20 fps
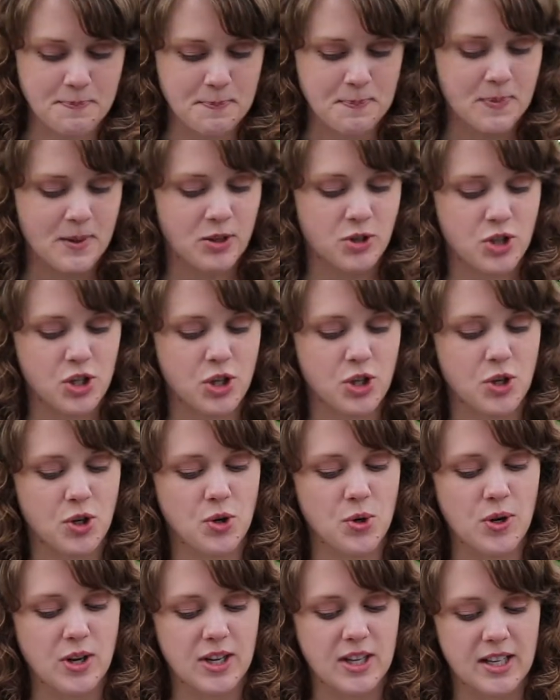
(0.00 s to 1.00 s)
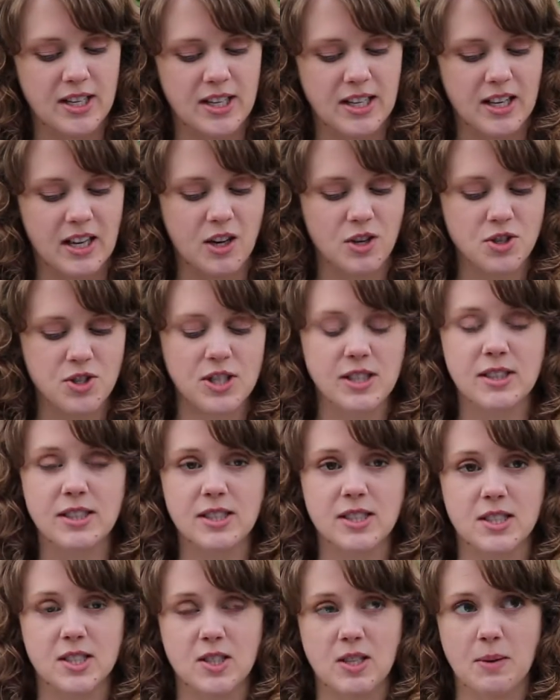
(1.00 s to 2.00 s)
So here's a
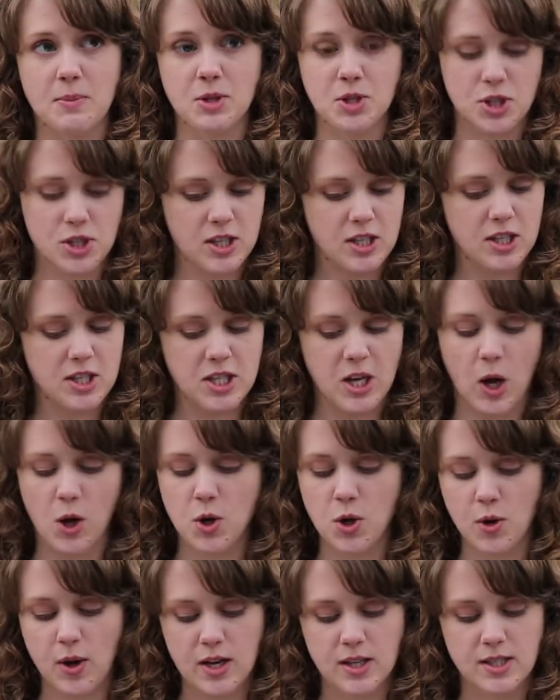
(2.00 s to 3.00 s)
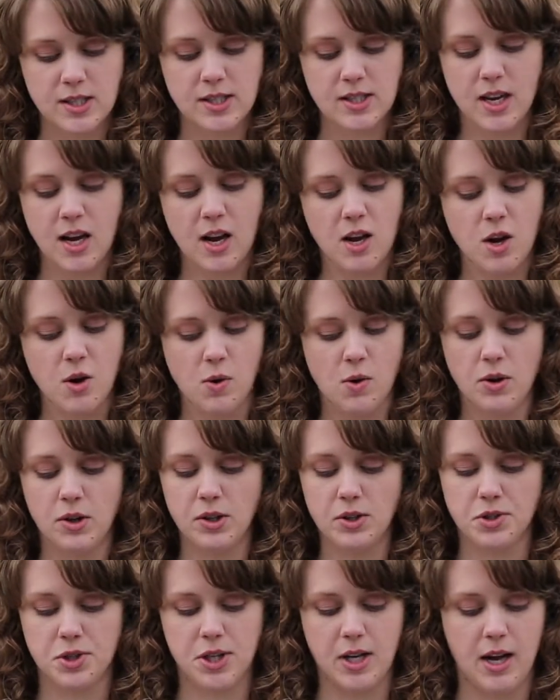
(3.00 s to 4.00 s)
list. I'm just going to tell you guys these
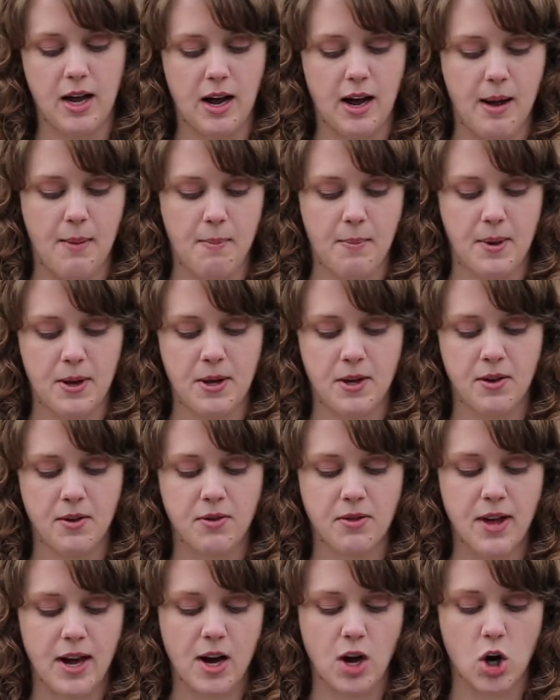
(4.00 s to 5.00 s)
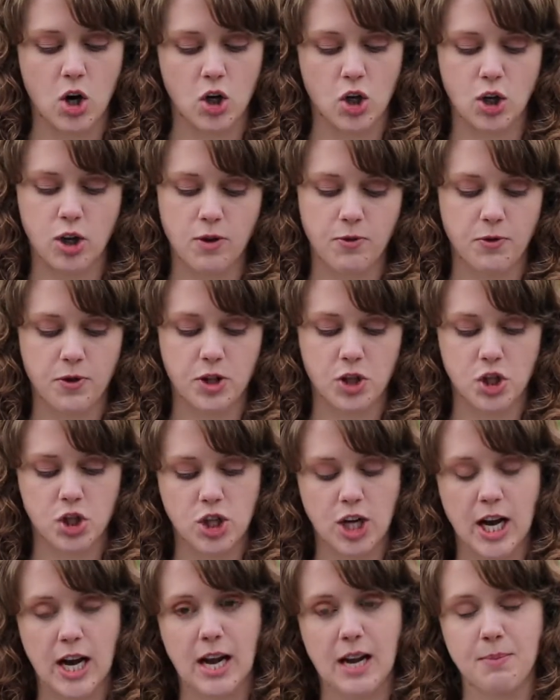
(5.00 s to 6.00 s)
annuals that are good for the
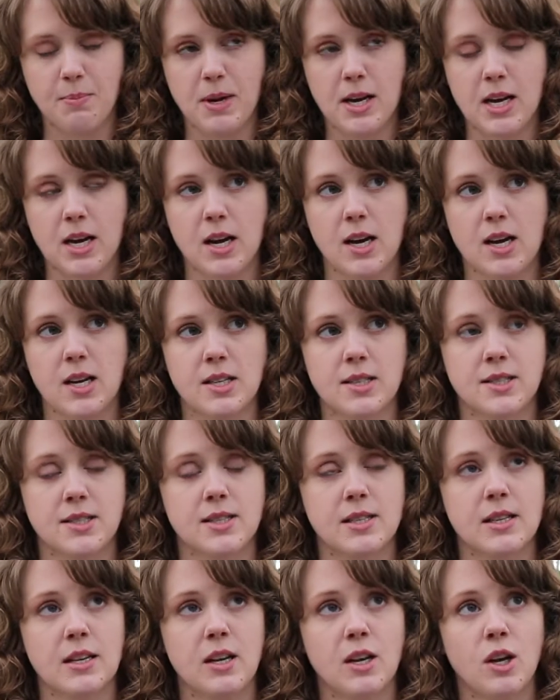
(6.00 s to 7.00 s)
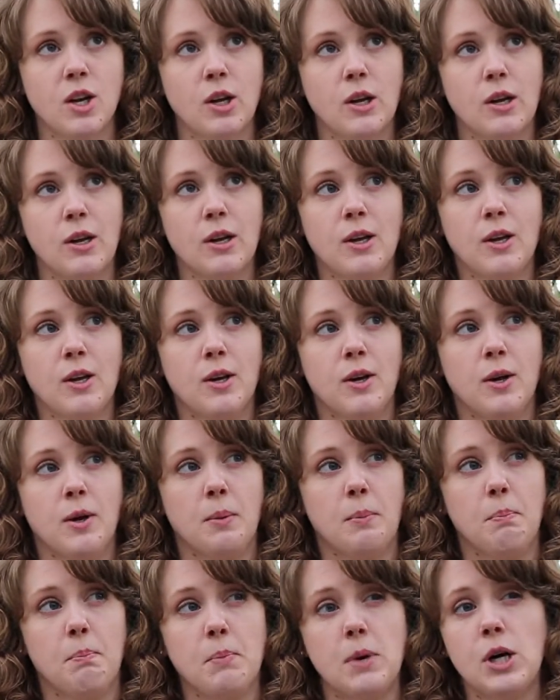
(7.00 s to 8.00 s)
shade, because
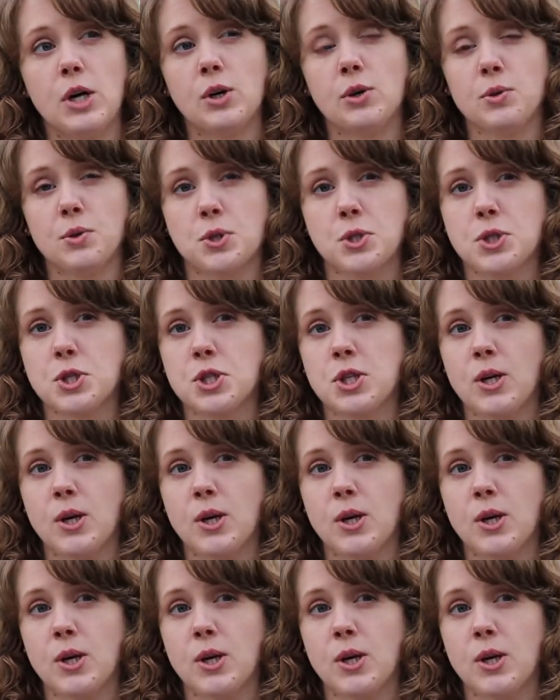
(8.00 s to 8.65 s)
most